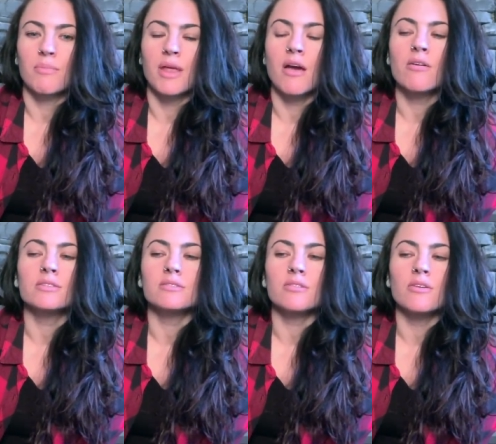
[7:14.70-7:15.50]
But I
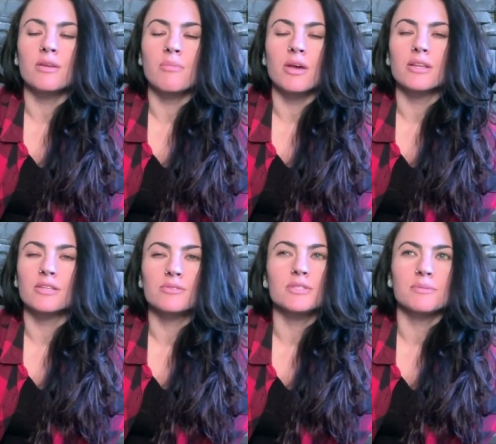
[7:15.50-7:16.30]
also know that I'm not gonna
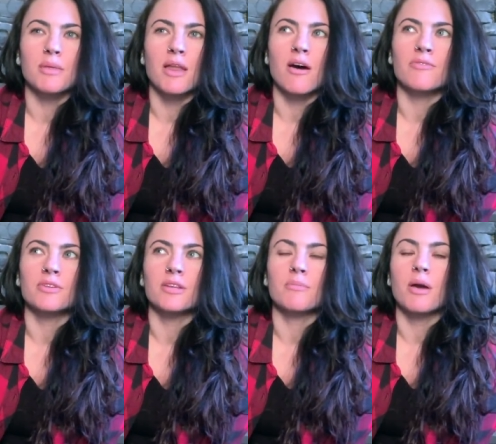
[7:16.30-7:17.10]
use them that
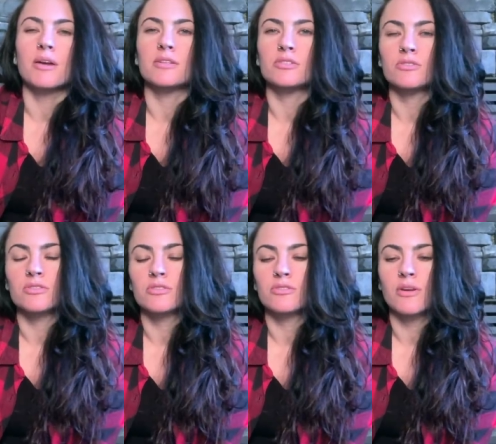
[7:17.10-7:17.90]
often, and I'm not gonna
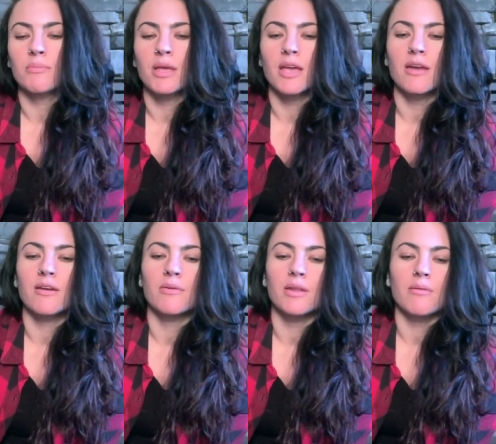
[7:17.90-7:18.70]
destroy my
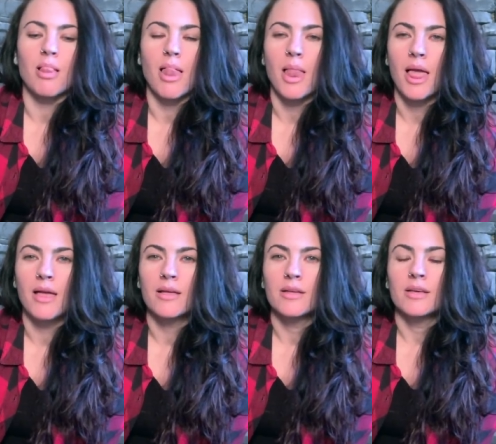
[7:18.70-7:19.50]
hair or whatever.
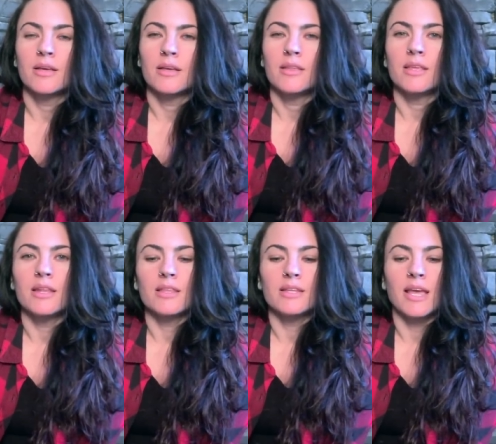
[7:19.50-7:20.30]
At the
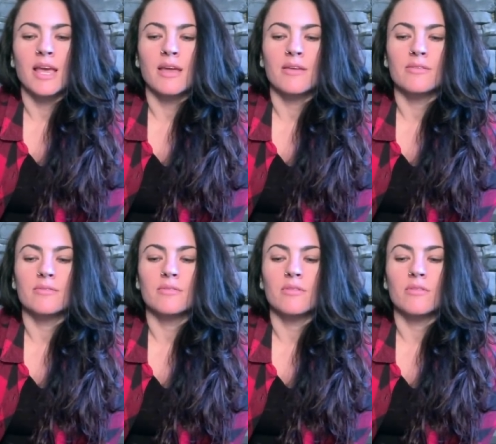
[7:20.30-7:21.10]
end of the
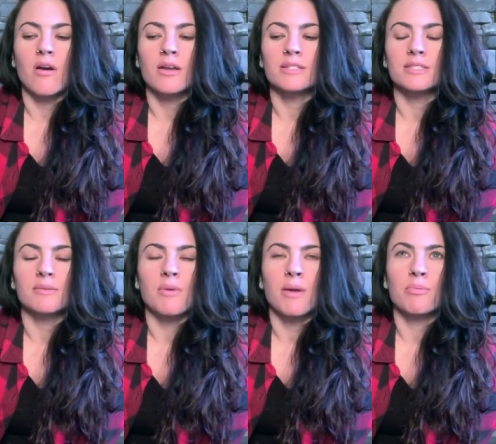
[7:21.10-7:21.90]
day,
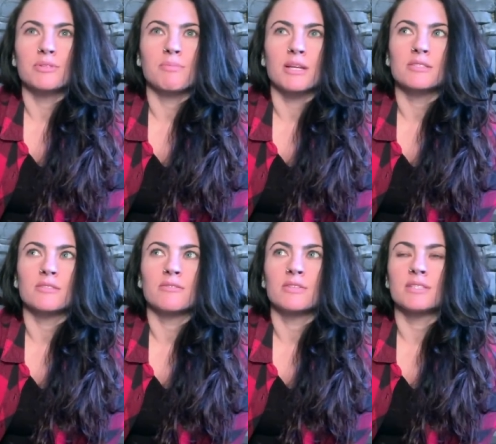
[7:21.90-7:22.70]
honestly, my
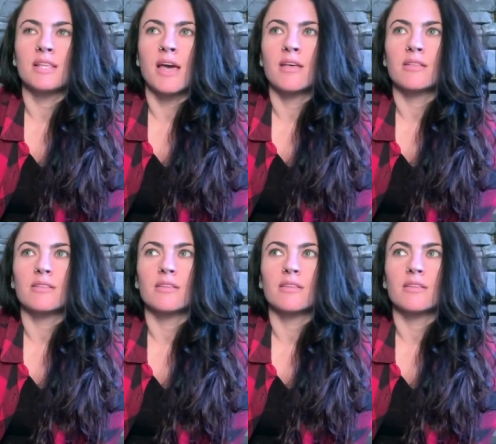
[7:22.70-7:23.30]
perspective is that